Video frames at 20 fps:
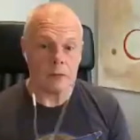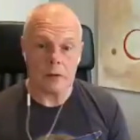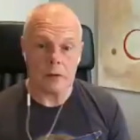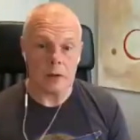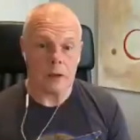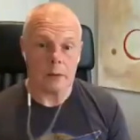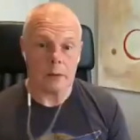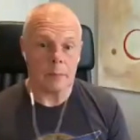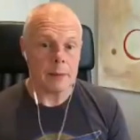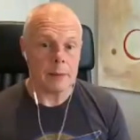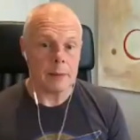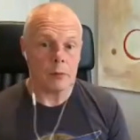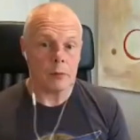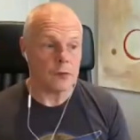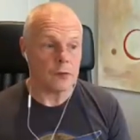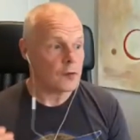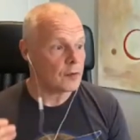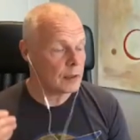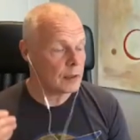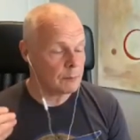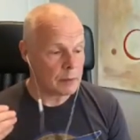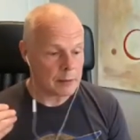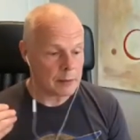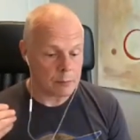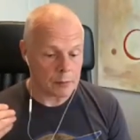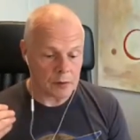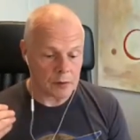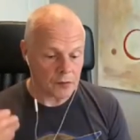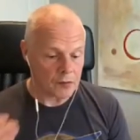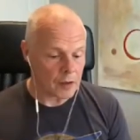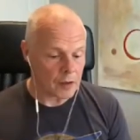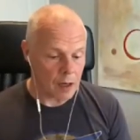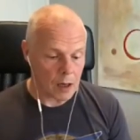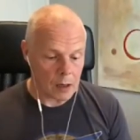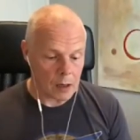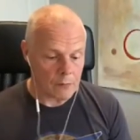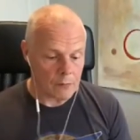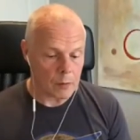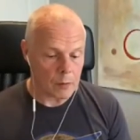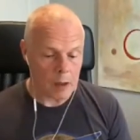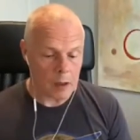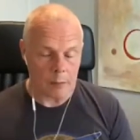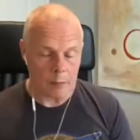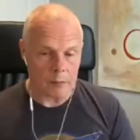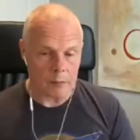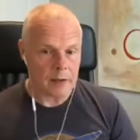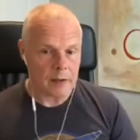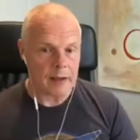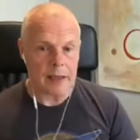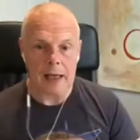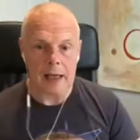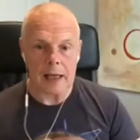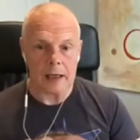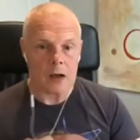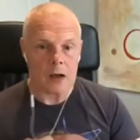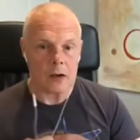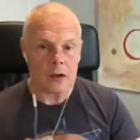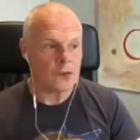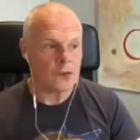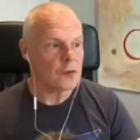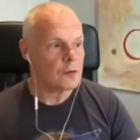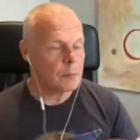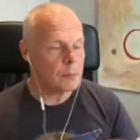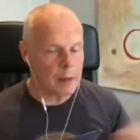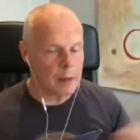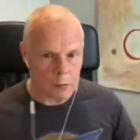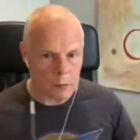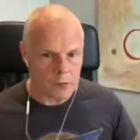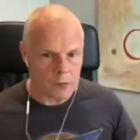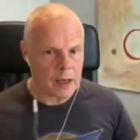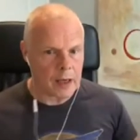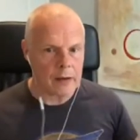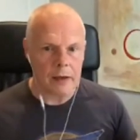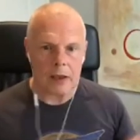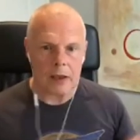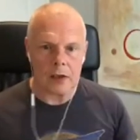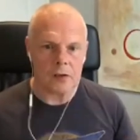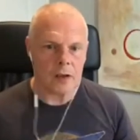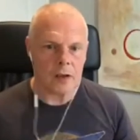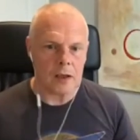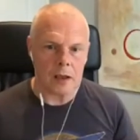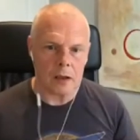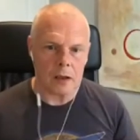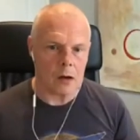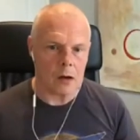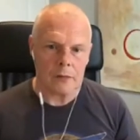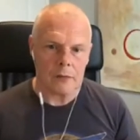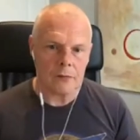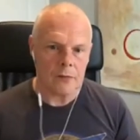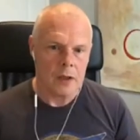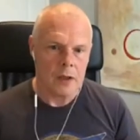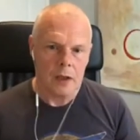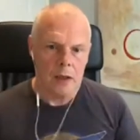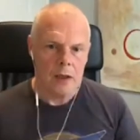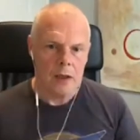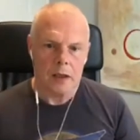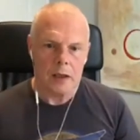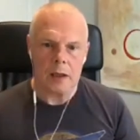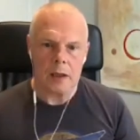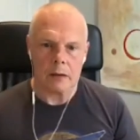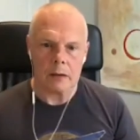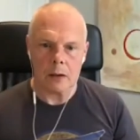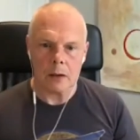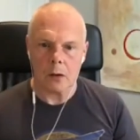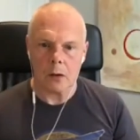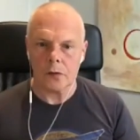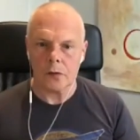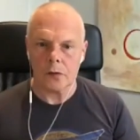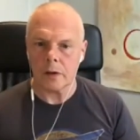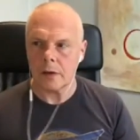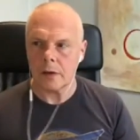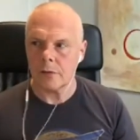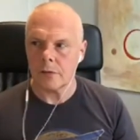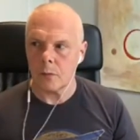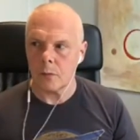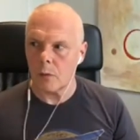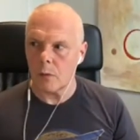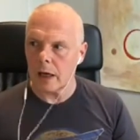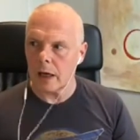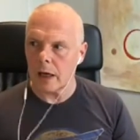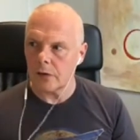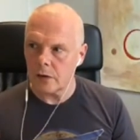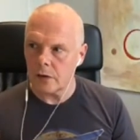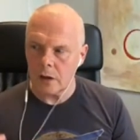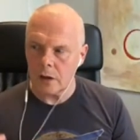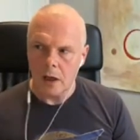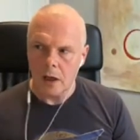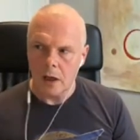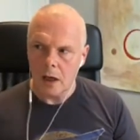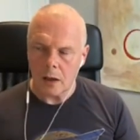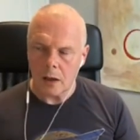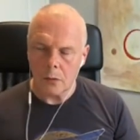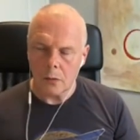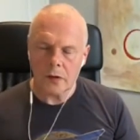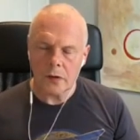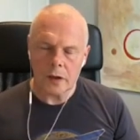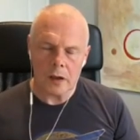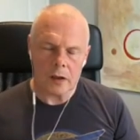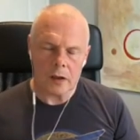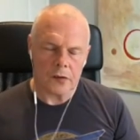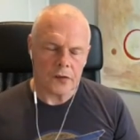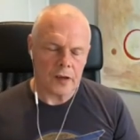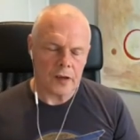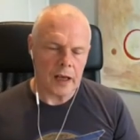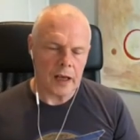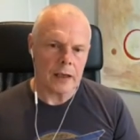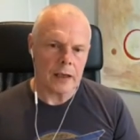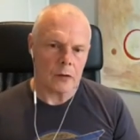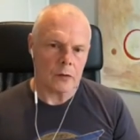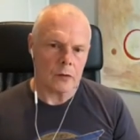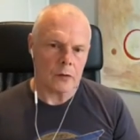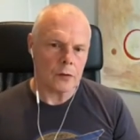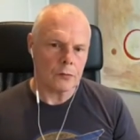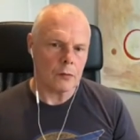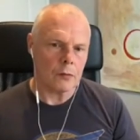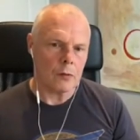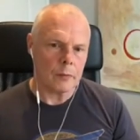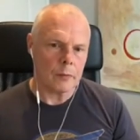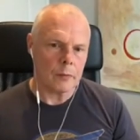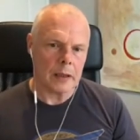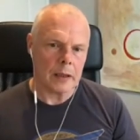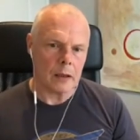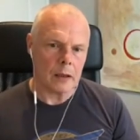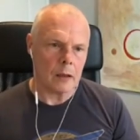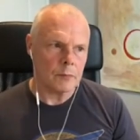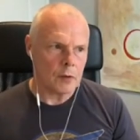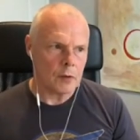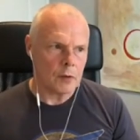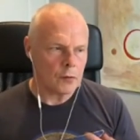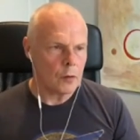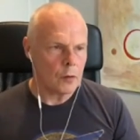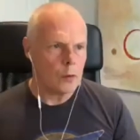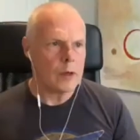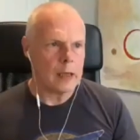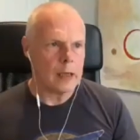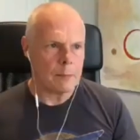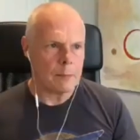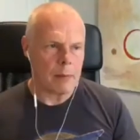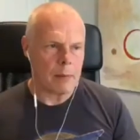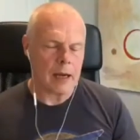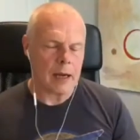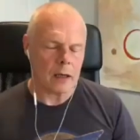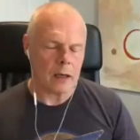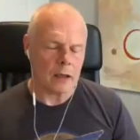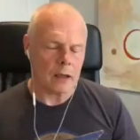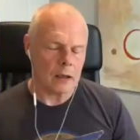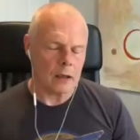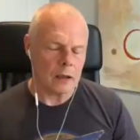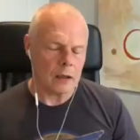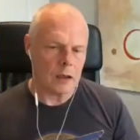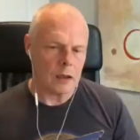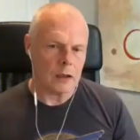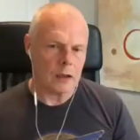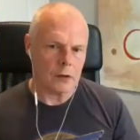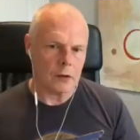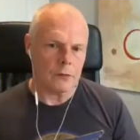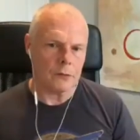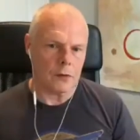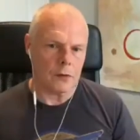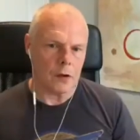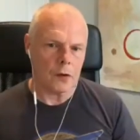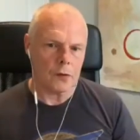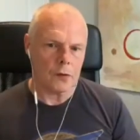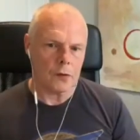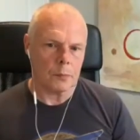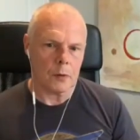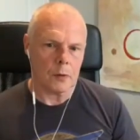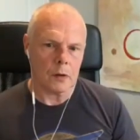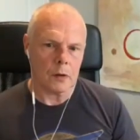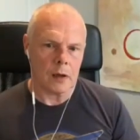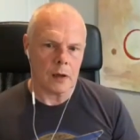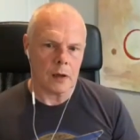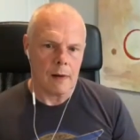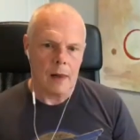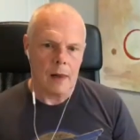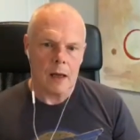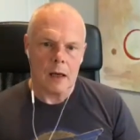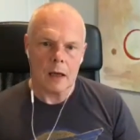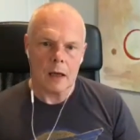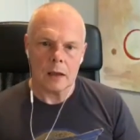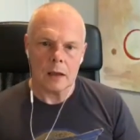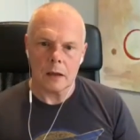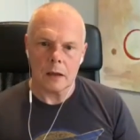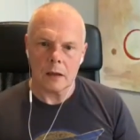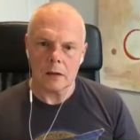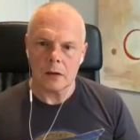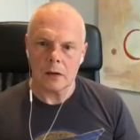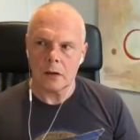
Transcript: You know, people just people just get overwhelmed, and then that kind of spills out into their life, you know, in lots of different ways. And and also kind of staying on the shore. I mean, I'm just looking back at, at your first book, and